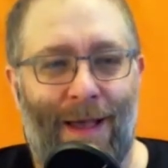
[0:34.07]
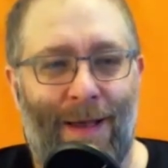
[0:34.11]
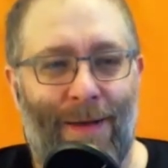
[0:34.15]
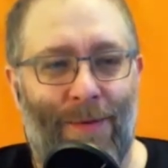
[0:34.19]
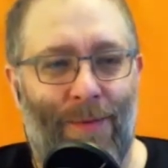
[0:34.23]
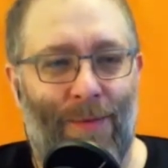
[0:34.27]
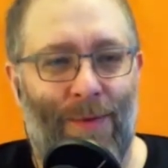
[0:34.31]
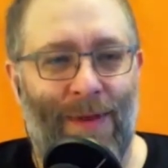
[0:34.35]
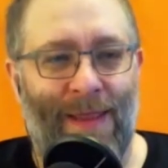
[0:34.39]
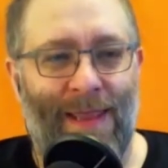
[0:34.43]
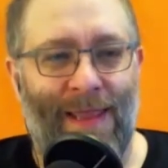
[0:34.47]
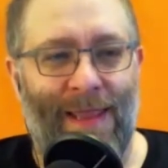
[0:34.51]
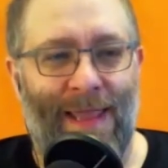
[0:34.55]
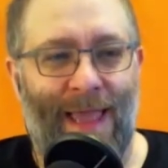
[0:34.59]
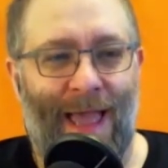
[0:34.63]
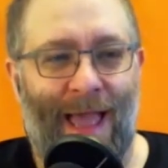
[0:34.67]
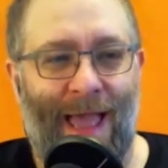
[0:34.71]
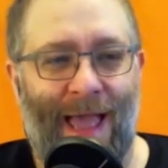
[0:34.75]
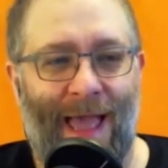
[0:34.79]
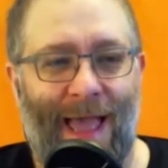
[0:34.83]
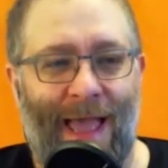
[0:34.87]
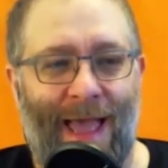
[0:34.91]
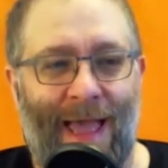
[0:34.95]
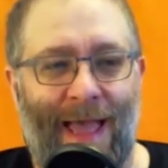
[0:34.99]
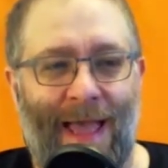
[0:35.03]
We
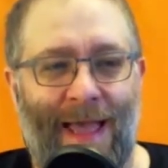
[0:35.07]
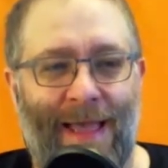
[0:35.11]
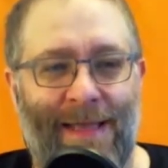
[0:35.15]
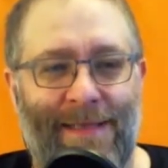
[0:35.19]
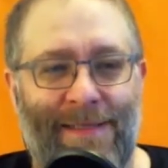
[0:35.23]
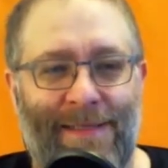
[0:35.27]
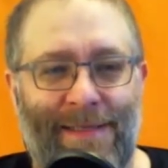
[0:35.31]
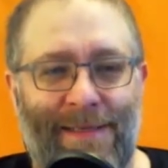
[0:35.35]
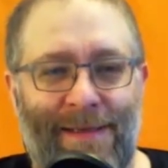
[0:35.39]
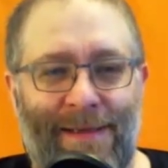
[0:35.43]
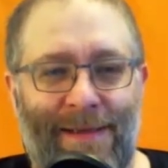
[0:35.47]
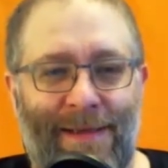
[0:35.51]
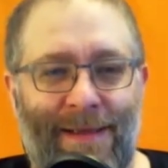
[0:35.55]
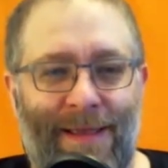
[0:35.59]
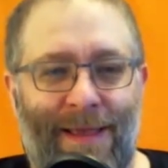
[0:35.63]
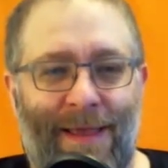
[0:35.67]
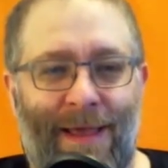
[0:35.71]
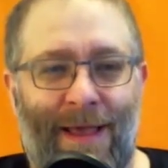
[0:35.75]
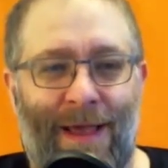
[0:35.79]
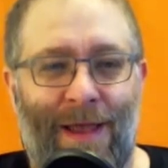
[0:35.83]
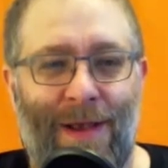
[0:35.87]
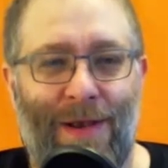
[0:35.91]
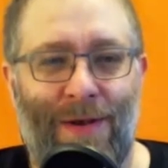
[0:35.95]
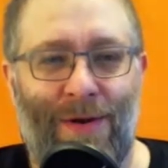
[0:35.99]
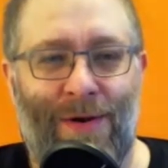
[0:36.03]
had
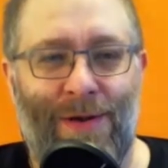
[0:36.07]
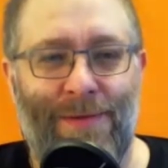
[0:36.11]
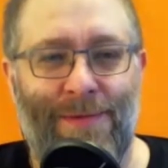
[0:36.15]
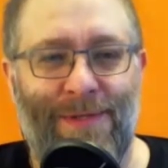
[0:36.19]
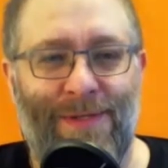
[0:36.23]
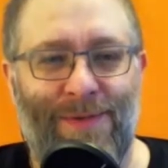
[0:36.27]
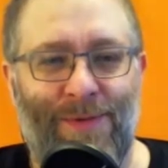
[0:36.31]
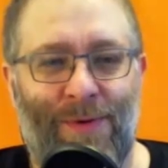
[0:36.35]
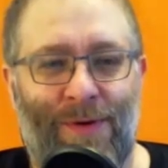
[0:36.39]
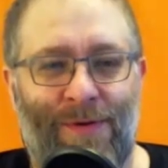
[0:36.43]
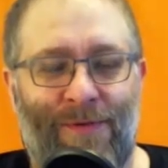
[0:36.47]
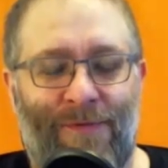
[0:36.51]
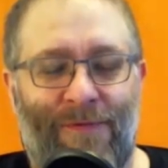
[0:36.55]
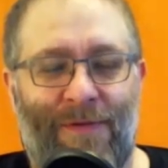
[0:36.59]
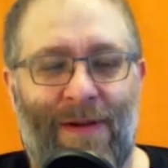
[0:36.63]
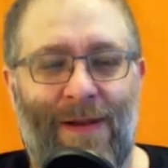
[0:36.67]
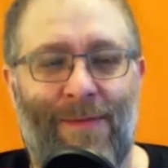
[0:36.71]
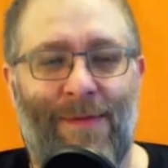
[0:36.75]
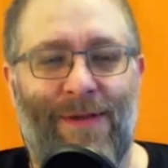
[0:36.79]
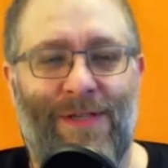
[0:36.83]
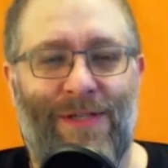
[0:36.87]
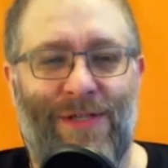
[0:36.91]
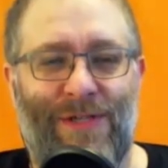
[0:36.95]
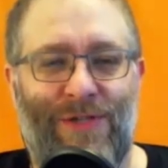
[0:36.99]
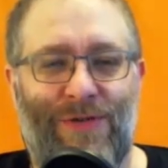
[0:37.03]
anonymous one, very
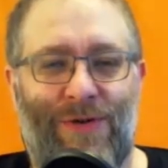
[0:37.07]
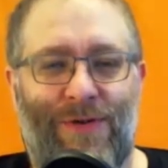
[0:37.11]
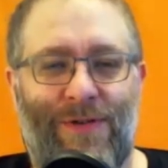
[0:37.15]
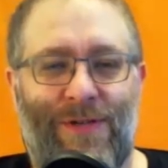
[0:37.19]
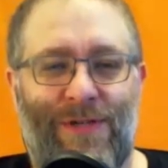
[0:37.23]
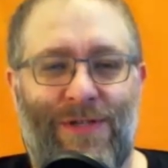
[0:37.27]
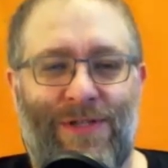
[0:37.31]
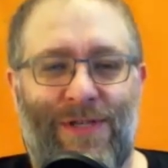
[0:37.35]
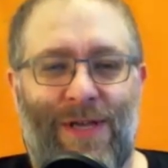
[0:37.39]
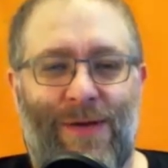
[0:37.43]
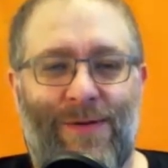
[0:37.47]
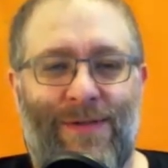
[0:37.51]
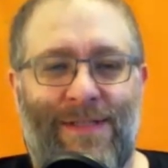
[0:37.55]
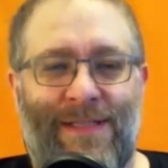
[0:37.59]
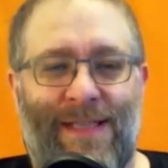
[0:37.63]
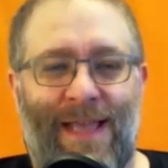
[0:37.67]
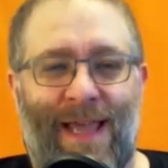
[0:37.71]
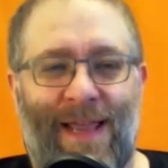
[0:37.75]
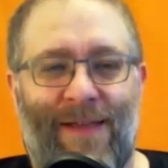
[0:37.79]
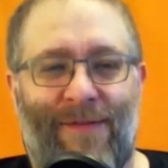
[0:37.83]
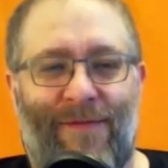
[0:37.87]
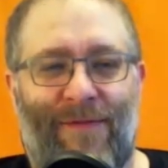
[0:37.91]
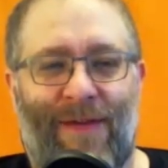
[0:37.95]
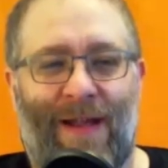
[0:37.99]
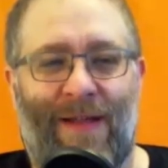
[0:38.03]
much enjoying the show
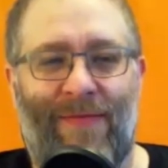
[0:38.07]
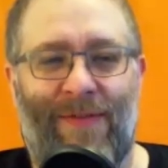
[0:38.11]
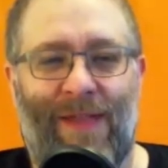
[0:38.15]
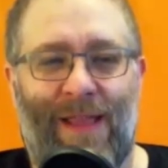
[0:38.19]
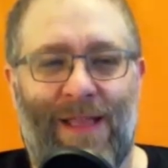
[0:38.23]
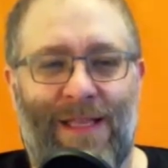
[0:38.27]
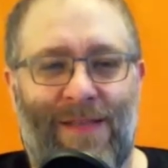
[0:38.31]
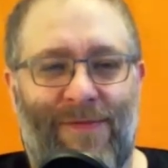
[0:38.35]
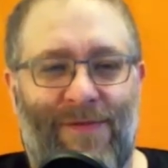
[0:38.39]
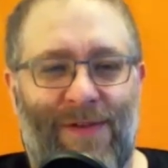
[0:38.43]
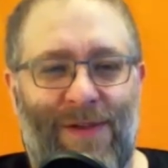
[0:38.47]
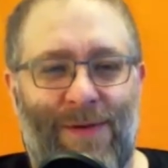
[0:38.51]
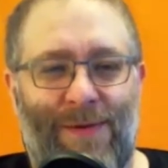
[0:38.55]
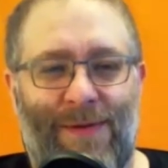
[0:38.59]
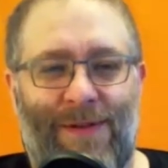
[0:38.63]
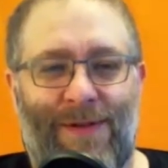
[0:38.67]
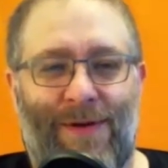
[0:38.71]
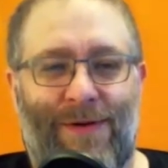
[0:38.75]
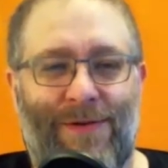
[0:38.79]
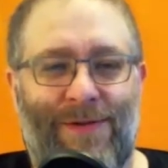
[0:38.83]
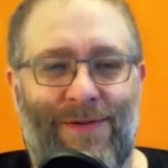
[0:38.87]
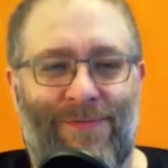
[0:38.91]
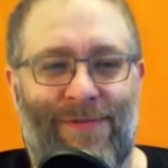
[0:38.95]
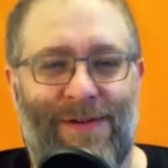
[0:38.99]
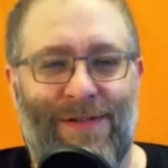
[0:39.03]
today. Found the interview with
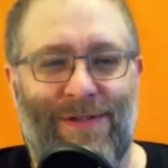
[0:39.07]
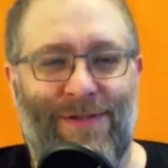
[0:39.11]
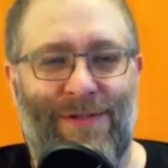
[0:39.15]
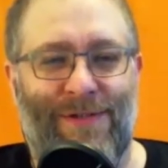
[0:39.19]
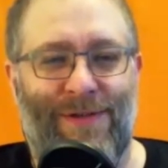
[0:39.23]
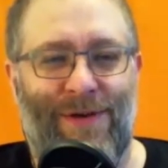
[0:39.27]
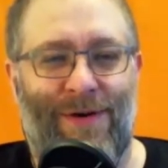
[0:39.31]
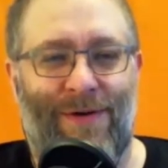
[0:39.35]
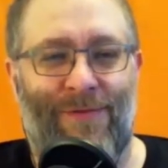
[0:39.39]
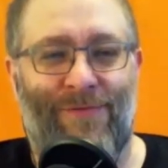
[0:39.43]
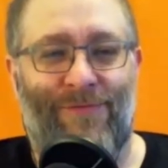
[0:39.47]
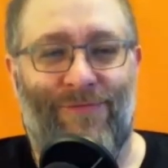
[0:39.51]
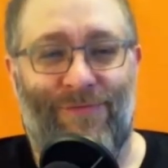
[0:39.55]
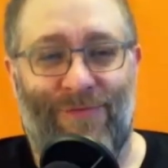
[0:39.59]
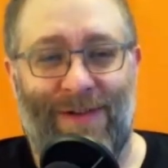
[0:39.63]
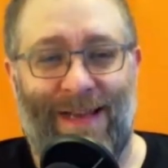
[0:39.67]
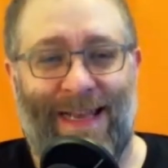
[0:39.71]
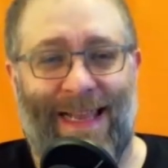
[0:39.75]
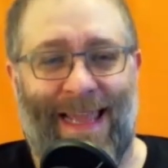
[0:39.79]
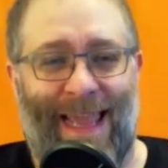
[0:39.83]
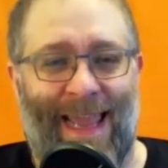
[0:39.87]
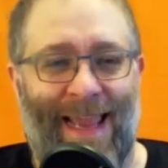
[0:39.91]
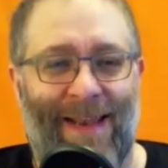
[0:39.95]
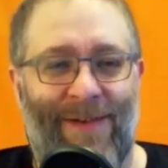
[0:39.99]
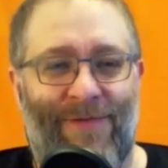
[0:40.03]
Dr. Richard Scott
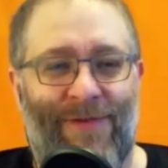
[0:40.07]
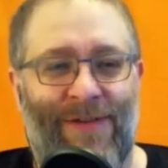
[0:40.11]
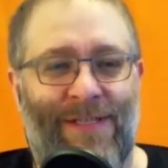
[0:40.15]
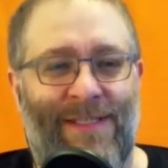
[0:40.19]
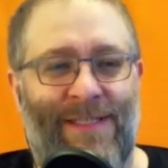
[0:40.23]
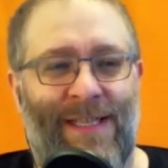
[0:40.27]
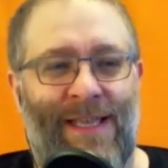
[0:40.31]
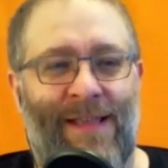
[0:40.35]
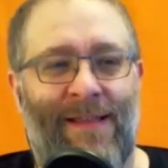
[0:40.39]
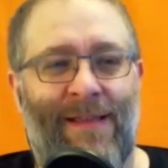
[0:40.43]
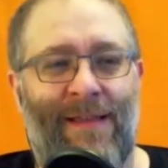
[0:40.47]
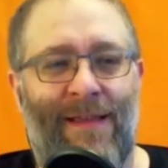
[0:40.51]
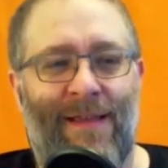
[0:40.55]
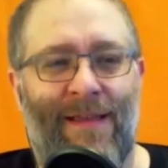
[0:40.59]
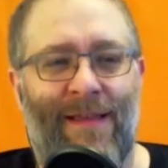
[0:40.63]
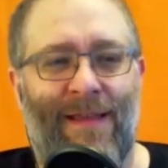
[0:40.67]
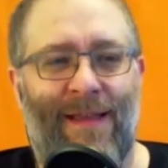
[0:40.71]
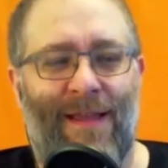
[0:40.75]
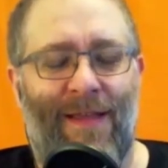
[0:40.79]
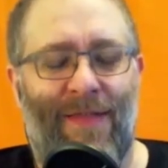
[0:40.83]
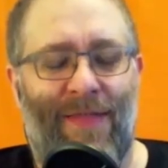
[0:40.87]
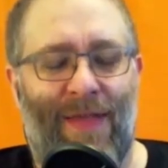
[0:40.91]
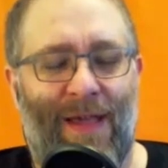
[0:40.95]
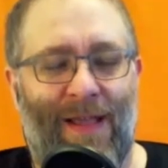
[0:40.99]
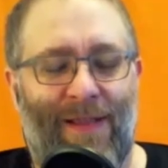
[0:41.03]
really interesting.
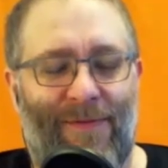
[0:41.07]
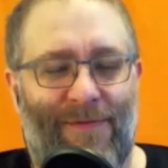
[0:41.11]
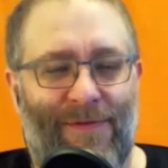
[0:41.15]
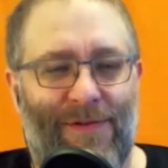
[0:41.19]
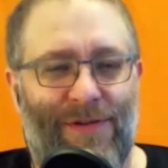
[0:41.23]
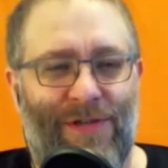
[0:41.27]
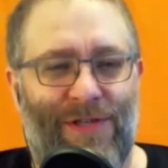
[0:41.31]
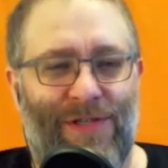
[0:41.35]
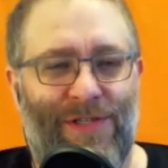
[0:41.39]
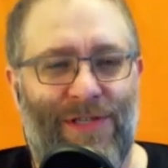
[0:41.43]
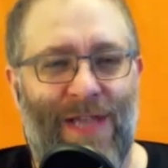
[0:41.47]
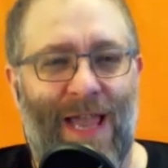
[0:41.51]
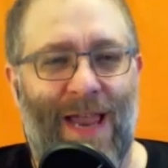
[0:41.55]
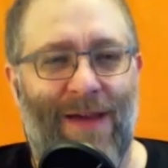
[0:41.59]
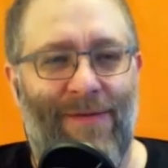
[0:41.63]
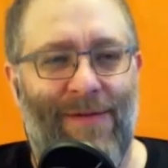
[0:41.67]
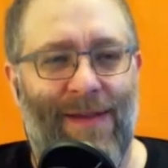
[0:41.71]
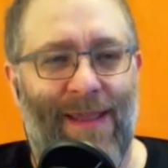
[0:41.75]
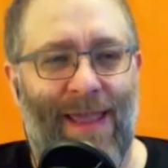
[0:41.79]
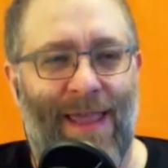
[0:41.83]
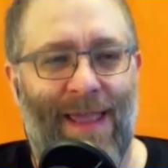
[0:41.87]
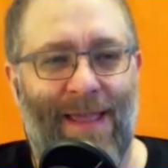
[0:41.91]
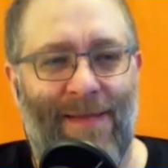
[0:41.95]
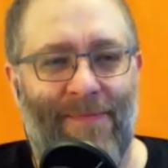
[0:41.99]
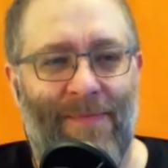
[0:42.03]
Thanks for
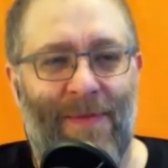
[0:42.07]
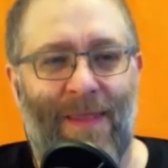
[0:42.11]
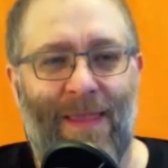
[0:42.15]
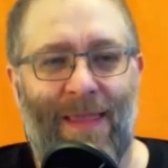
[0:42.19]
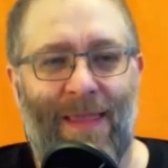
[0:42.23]
sharing it.